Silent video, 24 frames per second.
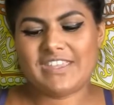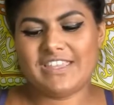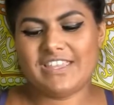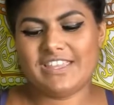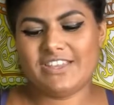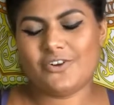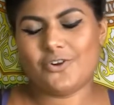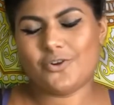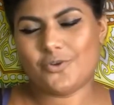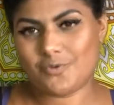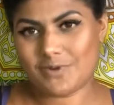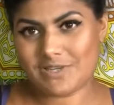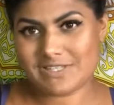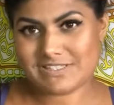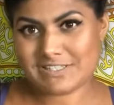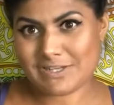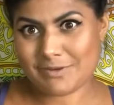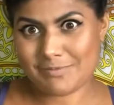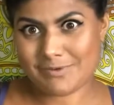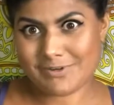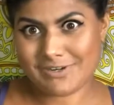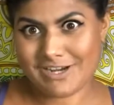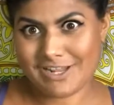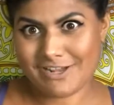Always
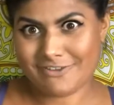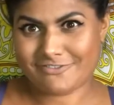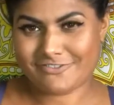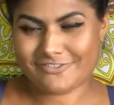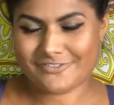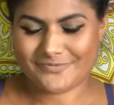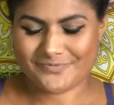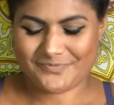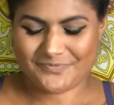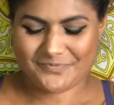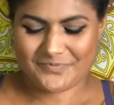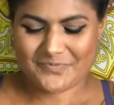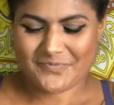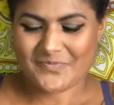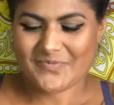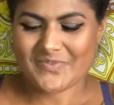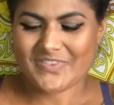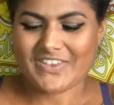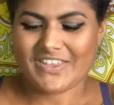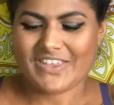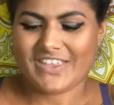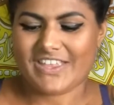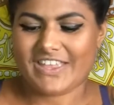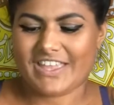double glove.
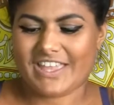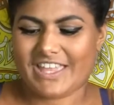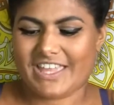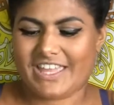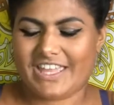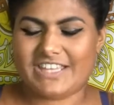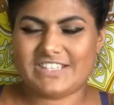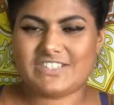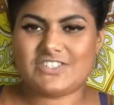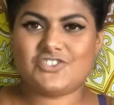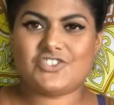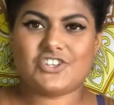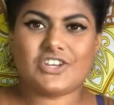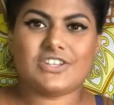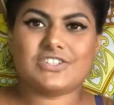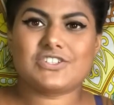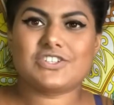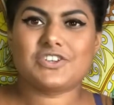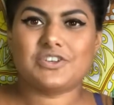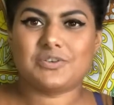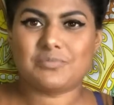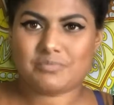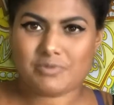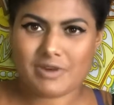It's just
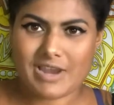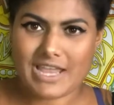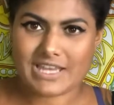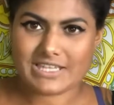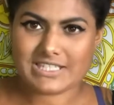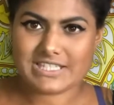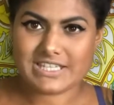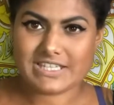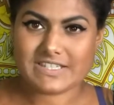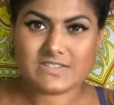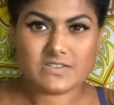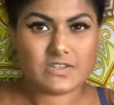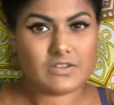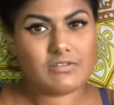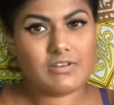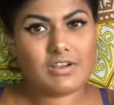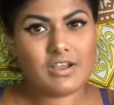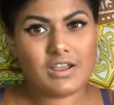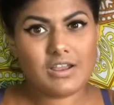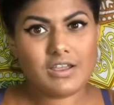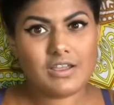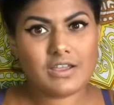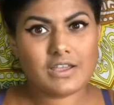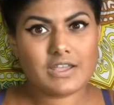good practice. There
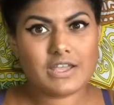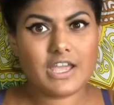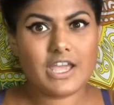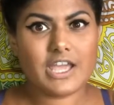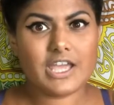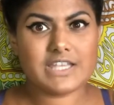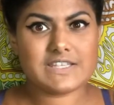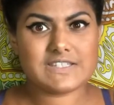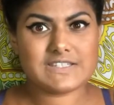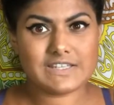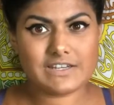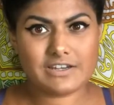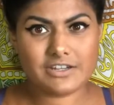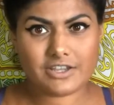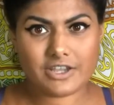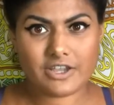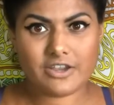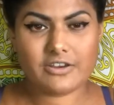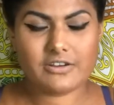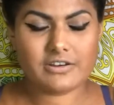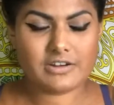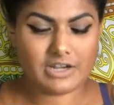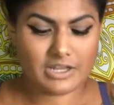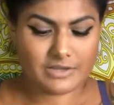are
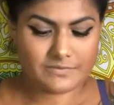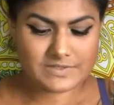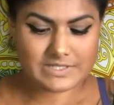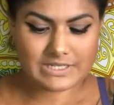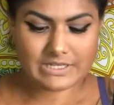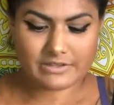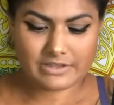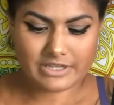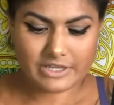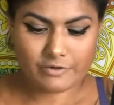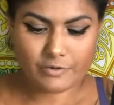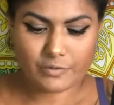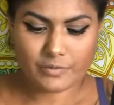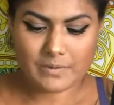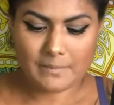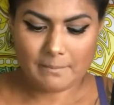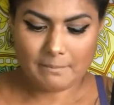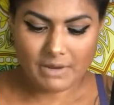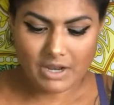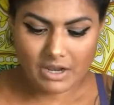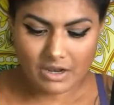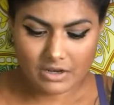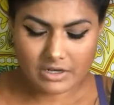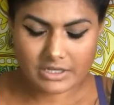silicone gloves out there on the
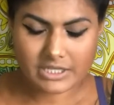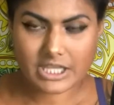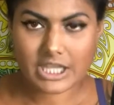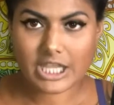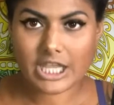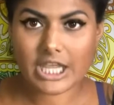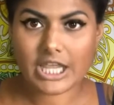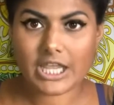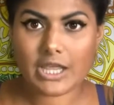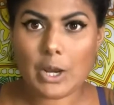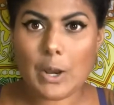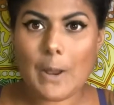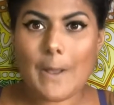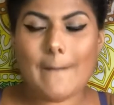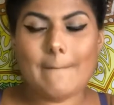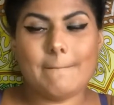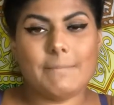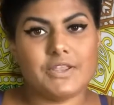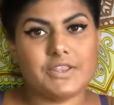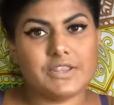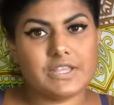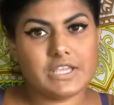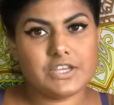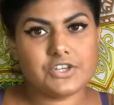market,
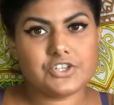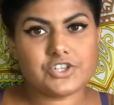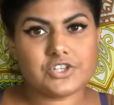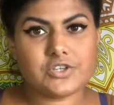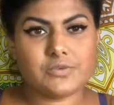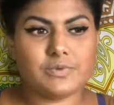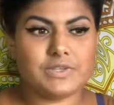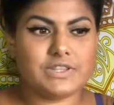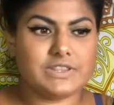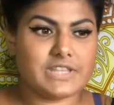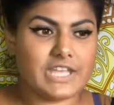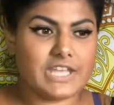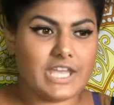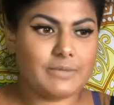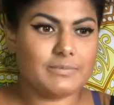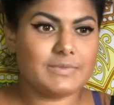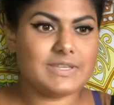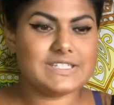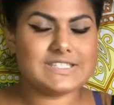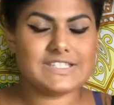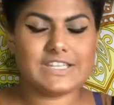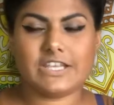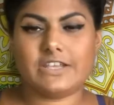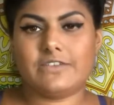but the issue with them is
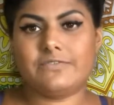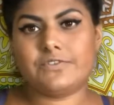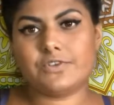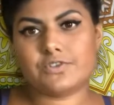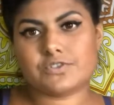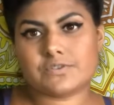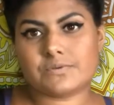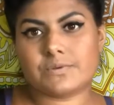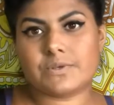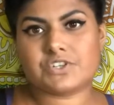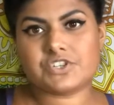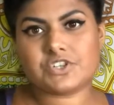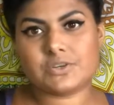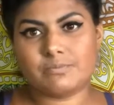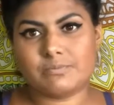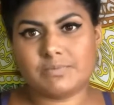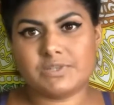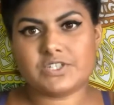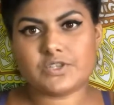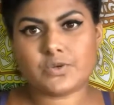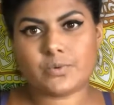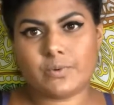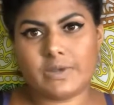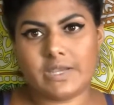that if you're switching
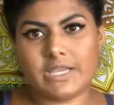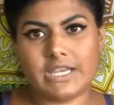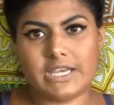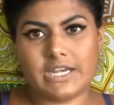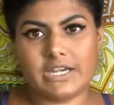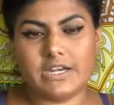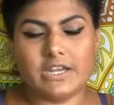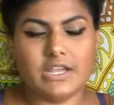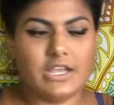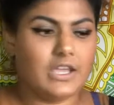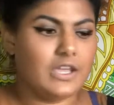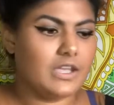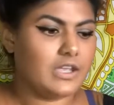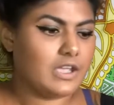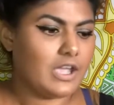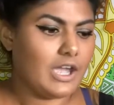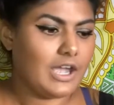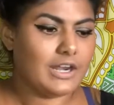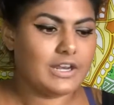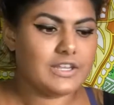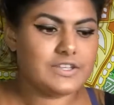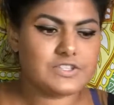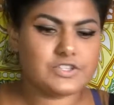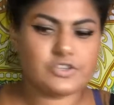between
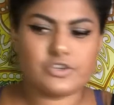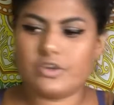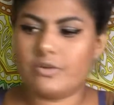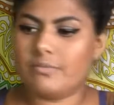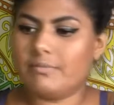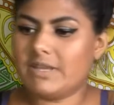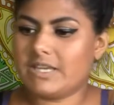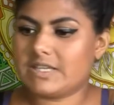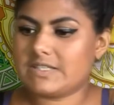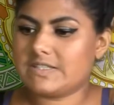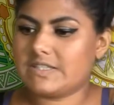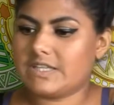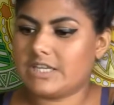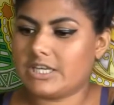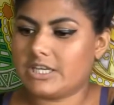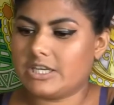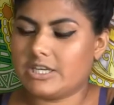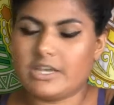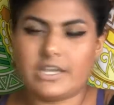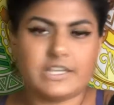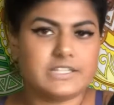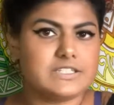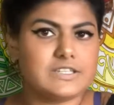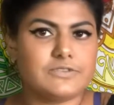colours, or you're mixing
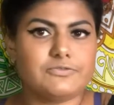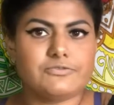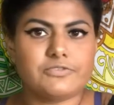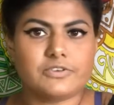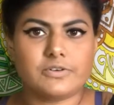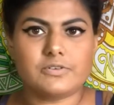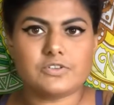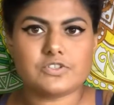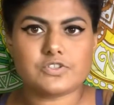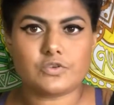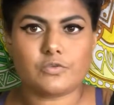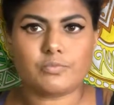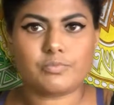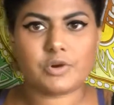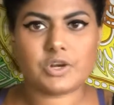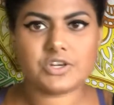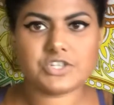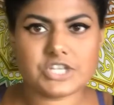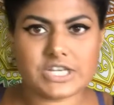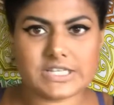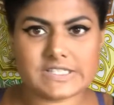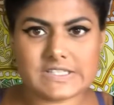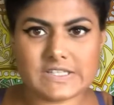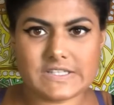different sort of
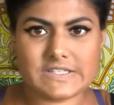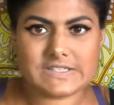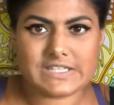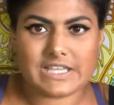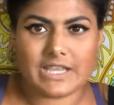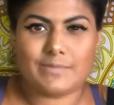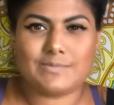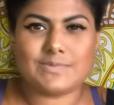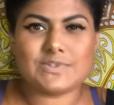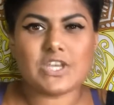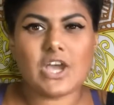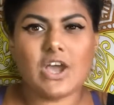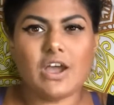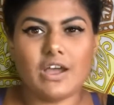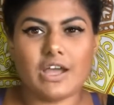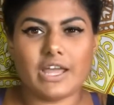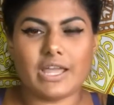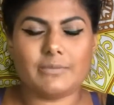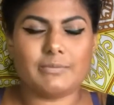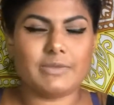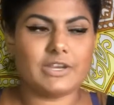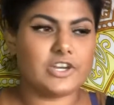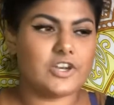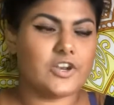projects at the same time,
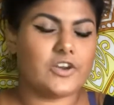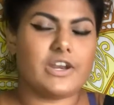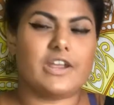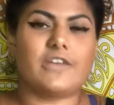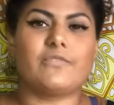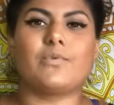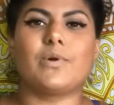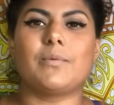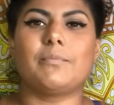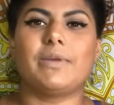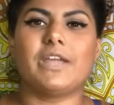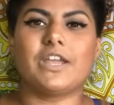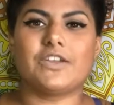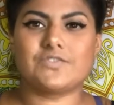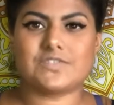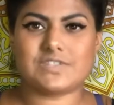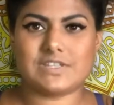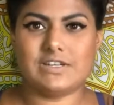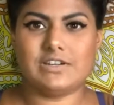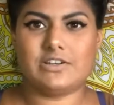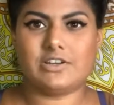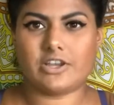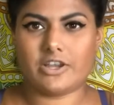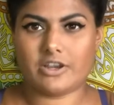and you only have one pair of
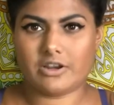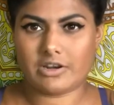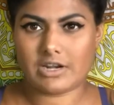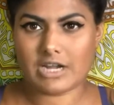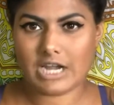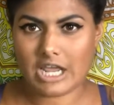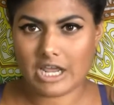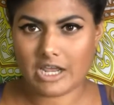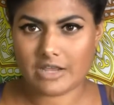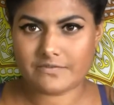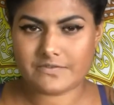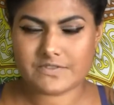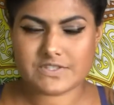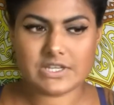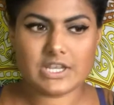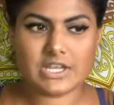silicone gloves,